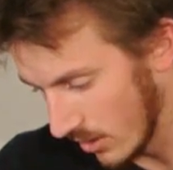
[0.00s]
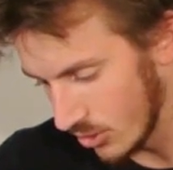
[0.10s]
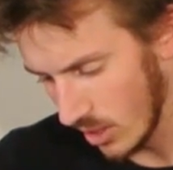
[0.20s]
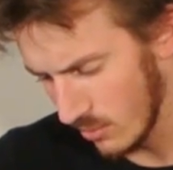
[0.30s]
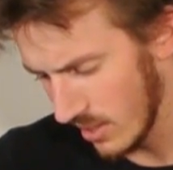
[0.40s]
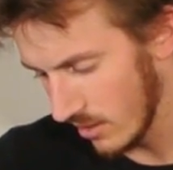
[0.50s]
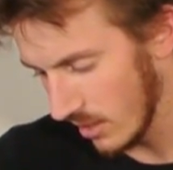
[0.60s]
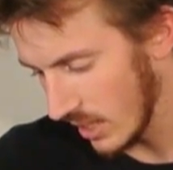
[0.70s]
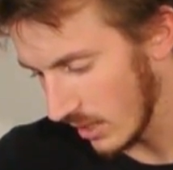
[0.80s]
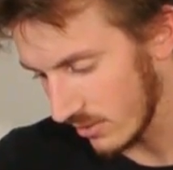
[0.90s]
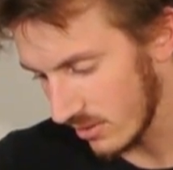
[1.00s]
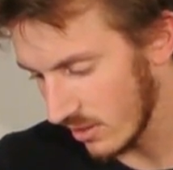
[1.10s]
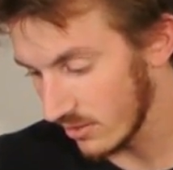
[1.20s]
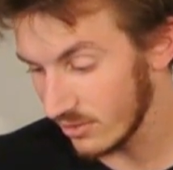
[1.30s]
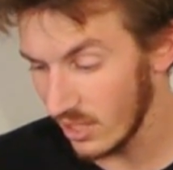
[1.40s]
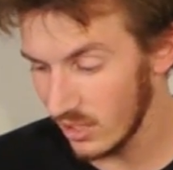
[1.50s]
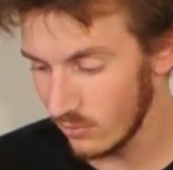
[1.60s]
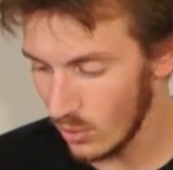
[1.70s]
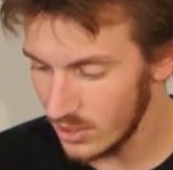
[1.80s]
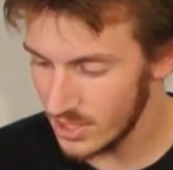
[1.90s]
John Mayer asks, on a scale
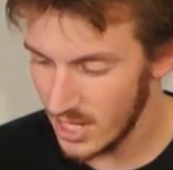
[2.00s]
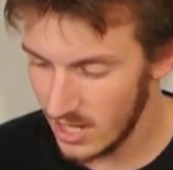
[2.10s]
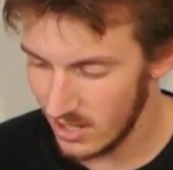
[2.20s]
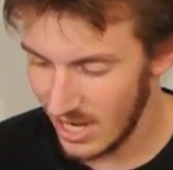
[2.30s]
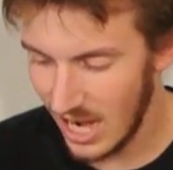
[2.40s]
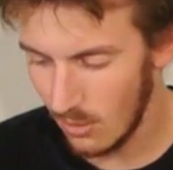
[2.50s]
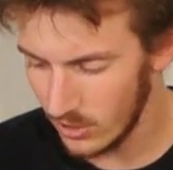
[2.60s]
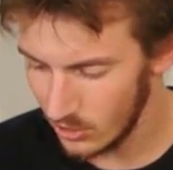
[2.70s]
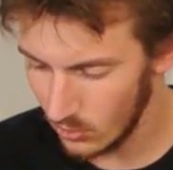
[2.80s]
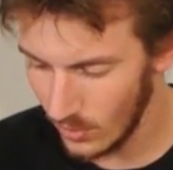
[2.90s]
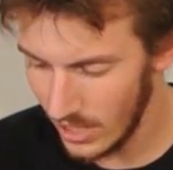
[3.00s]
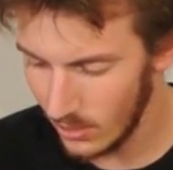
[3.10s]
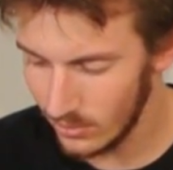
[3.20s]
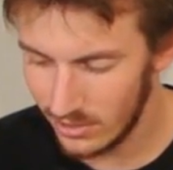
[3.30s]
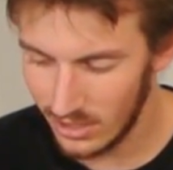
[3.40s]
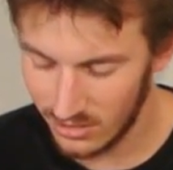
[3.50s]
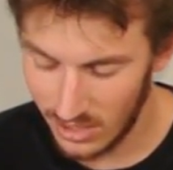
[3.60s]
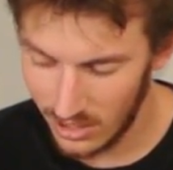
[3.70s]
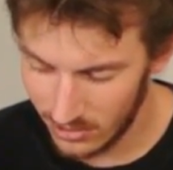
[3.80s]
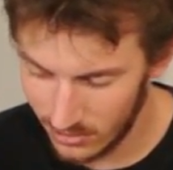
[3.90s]
of 1 to 10, how much swag will your
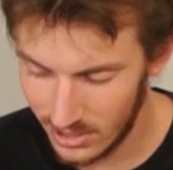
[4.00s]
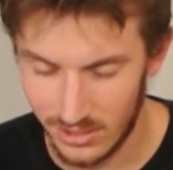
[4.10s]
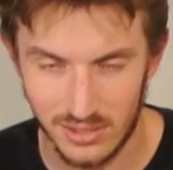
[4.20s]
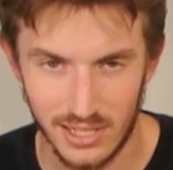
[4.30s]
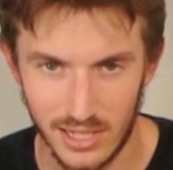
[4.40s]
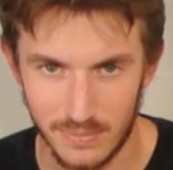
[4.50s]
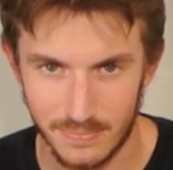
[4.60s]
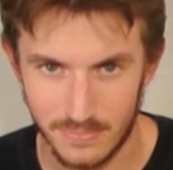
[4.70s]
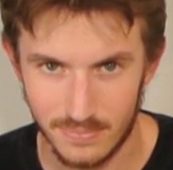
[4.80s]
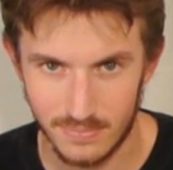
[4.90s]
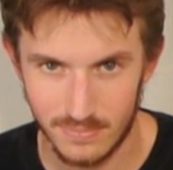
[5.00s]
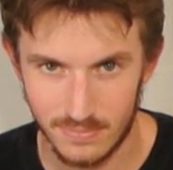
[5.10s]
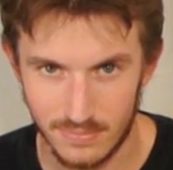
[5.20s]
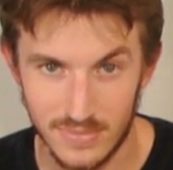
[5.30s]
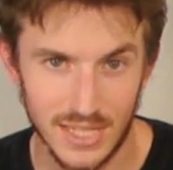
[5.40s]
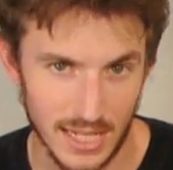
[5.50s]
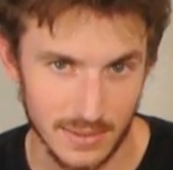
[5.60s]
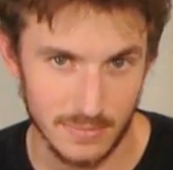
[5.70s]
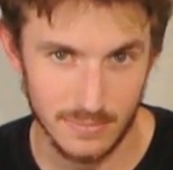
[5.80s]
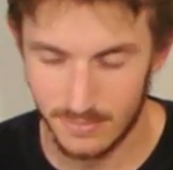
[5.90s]
exoskeleton add? 10.
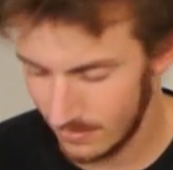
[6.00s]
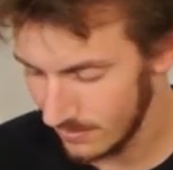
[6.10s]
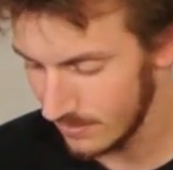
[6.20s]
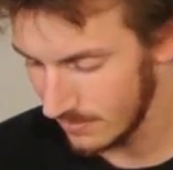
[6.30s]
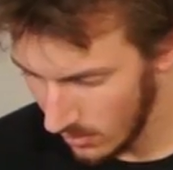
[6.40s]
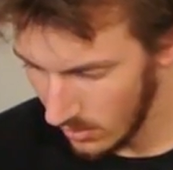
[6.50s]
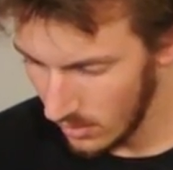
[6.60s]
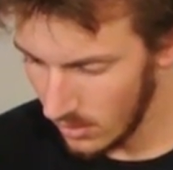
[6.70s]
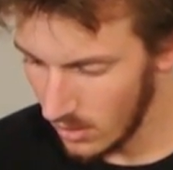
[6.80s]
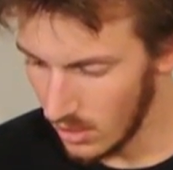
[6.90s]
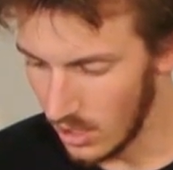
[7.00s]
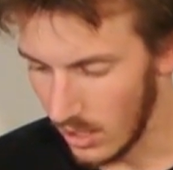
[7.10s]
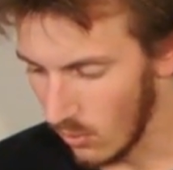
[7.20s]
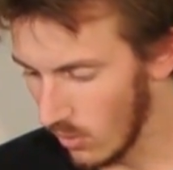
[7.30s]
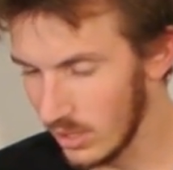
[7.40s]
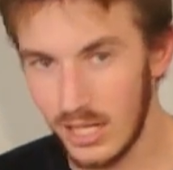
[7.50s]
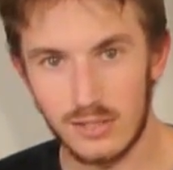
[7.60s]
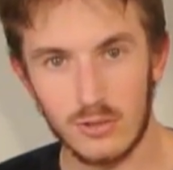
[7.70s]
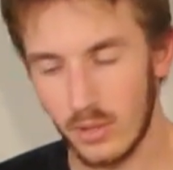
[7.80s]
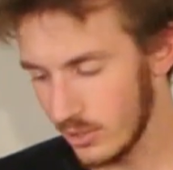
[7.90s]
Alright, one
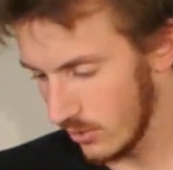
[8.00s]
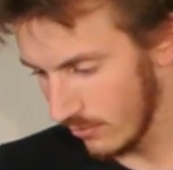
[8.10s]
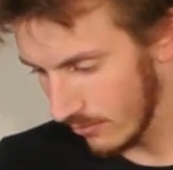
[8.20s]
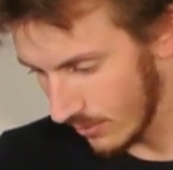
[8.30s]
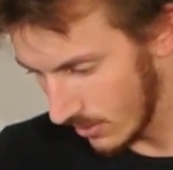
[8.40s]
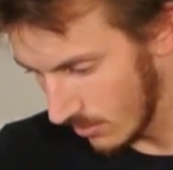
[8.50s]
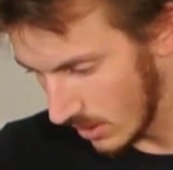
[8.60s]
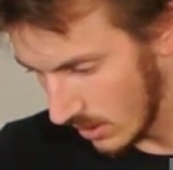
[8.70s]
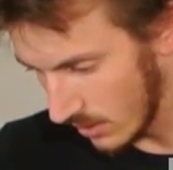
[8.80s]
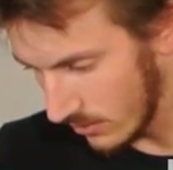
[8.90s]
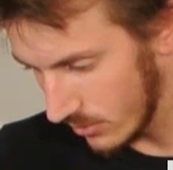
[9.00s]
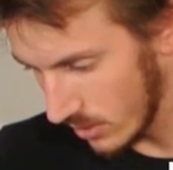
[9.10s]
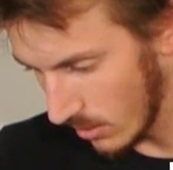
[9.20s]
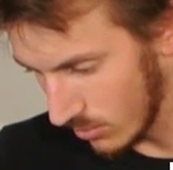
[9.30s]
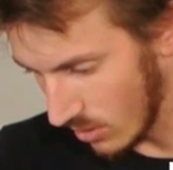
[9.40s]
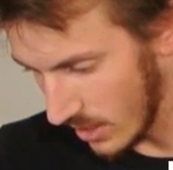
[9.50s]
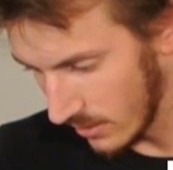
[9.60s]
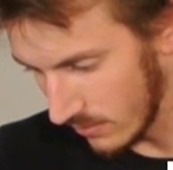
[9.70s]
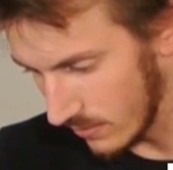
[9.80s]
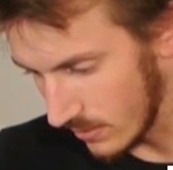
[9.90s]
last question from uh, Stub
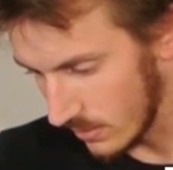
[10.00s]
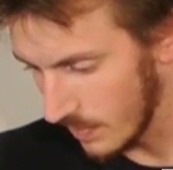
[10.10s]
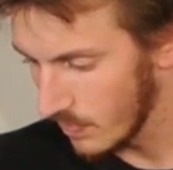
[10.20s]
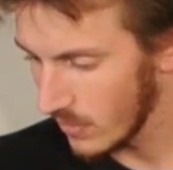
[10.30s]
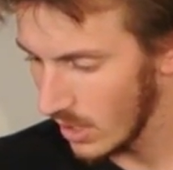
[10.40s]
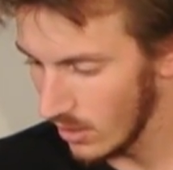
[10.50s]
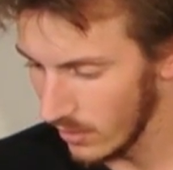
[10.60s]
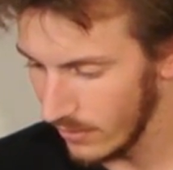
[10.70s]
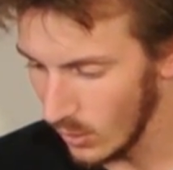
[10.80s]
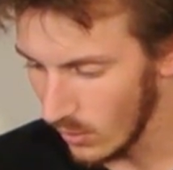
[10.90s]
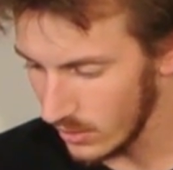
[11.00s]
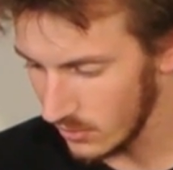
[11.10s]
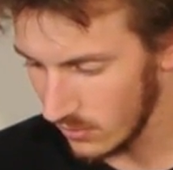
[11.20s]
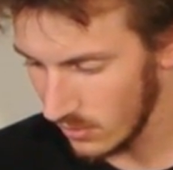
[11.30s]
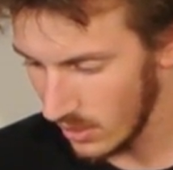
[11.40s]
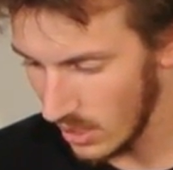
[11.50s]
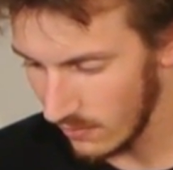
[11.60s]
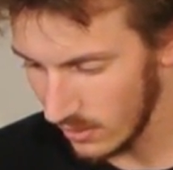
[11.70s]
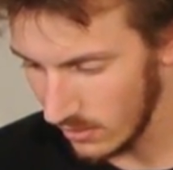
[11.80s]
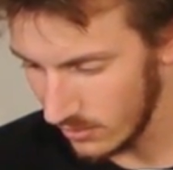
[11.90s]
Ryanful. Here are a few questions so that you
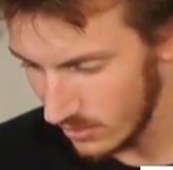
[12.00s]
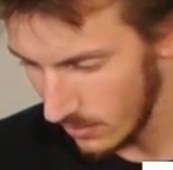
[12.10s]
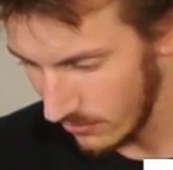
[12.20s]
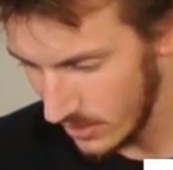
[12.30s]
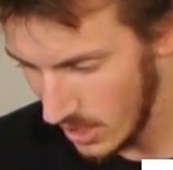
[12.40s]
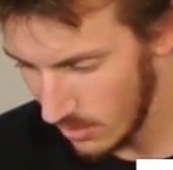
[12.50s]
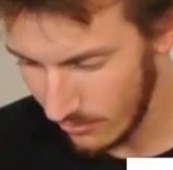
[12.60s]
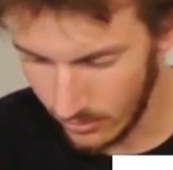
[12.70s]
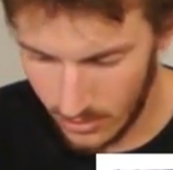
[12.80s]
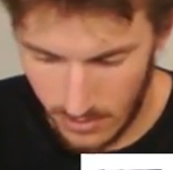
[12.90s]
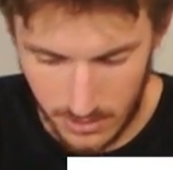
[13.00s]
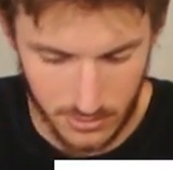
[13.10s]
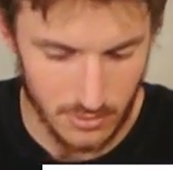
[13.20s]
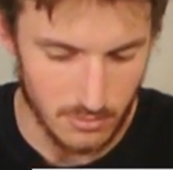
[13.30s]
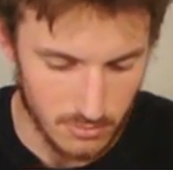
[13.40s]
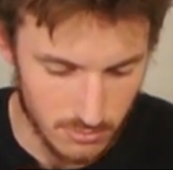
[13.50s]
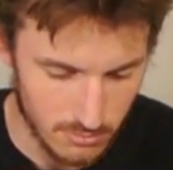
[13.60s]
have another sip of tea before you answer them.